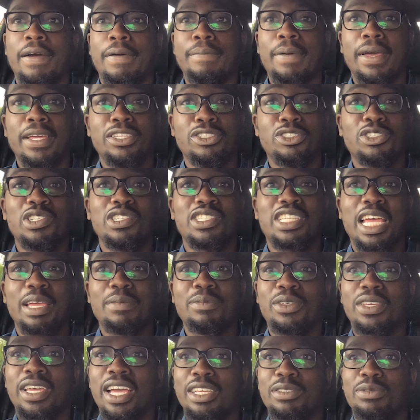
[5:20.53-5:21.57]
But in due
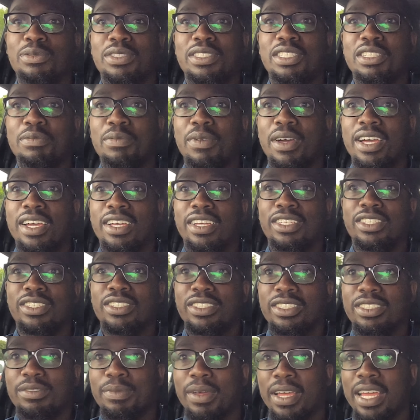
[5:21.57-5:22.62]
time, you guys will see my
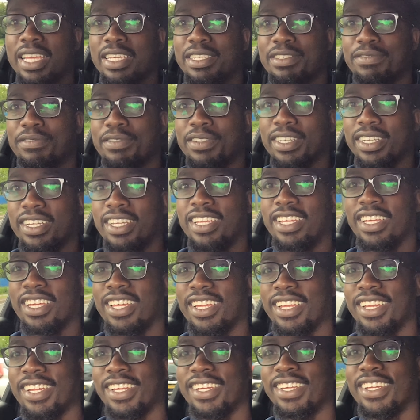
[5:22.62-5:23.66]

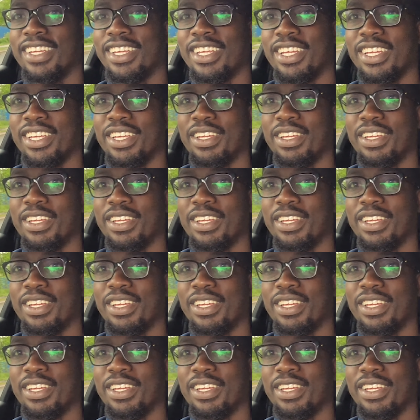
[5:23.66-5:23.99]
S3.